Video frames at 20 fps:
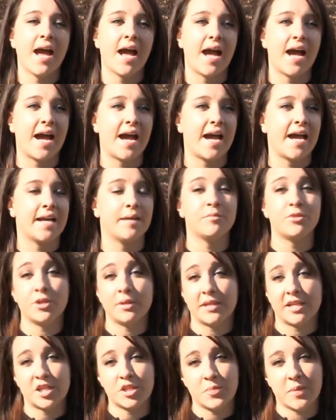I'm
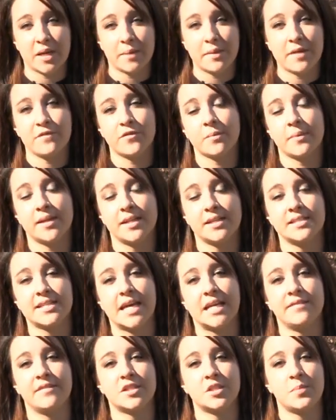doing an experiment for my
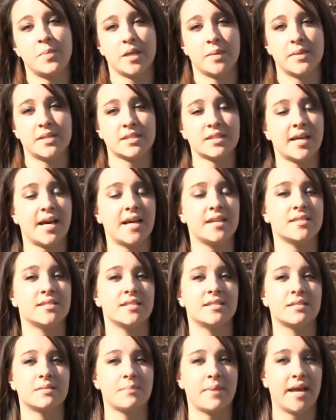Design of Experiments class.
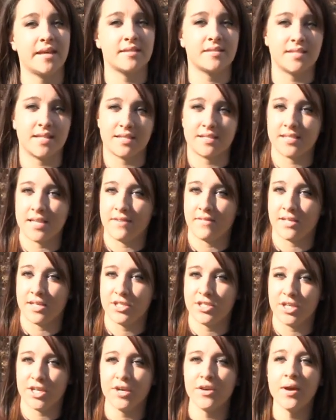It's Math
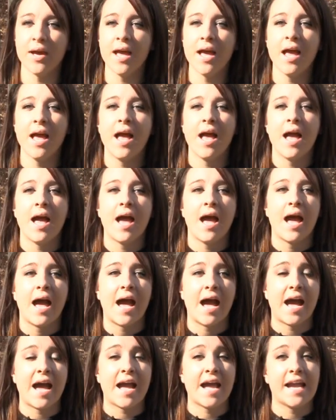672.
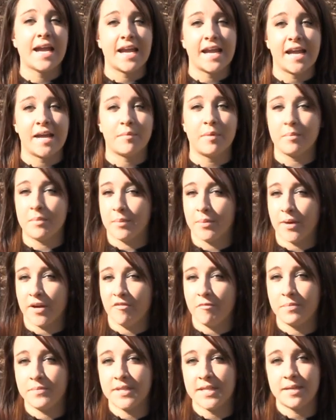I am a member
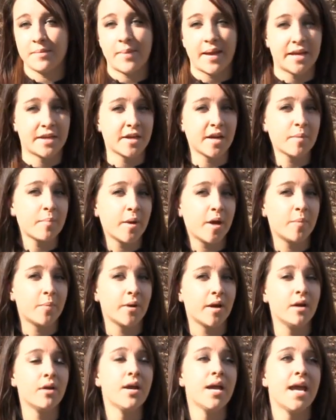of Team Backyard Bow
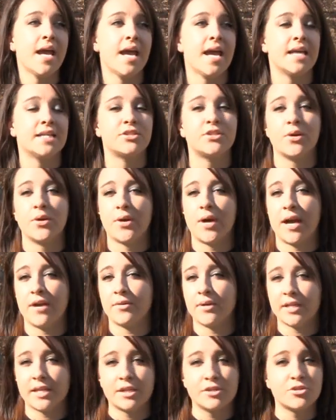Pro, so I
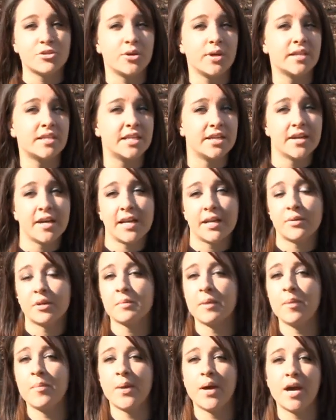really enjoy deer hunting with
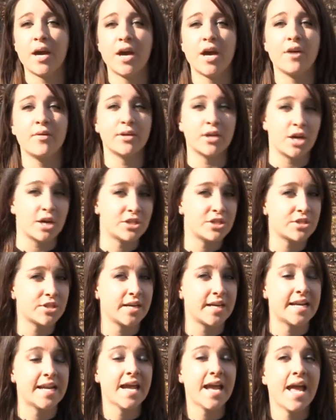my bow and
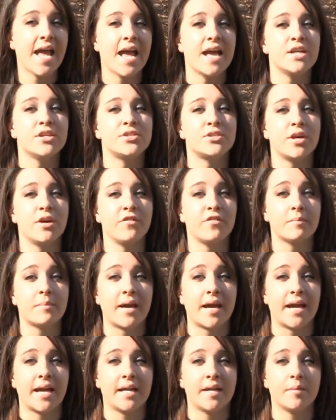archery. So for
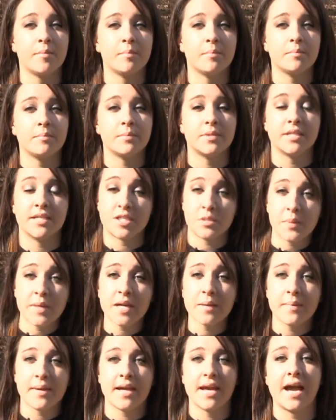my
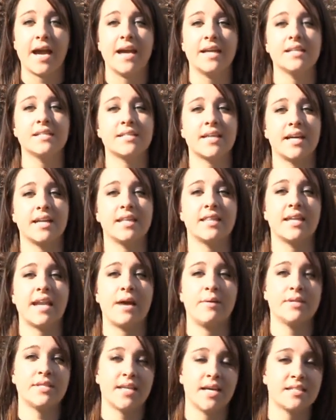experiment, I decided that
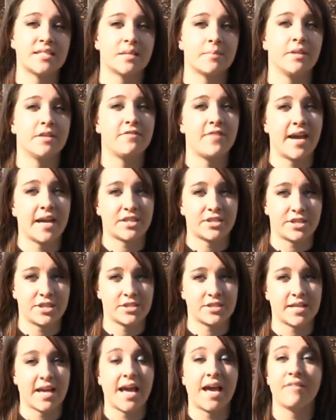I would test some of the
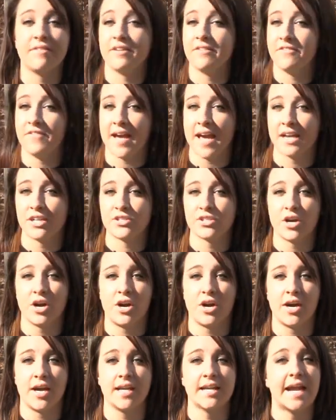factors that have an effect
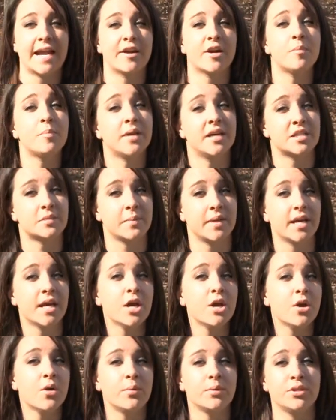on arrow placement
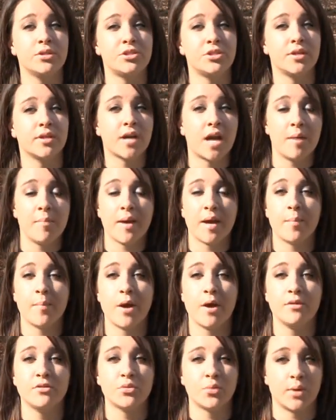when you shoot a compound
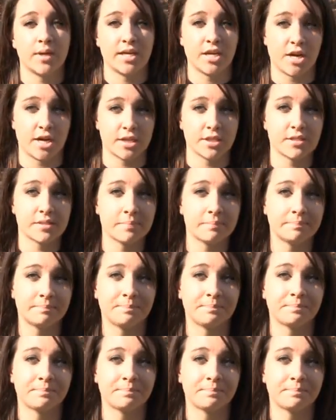bow at 20 yards.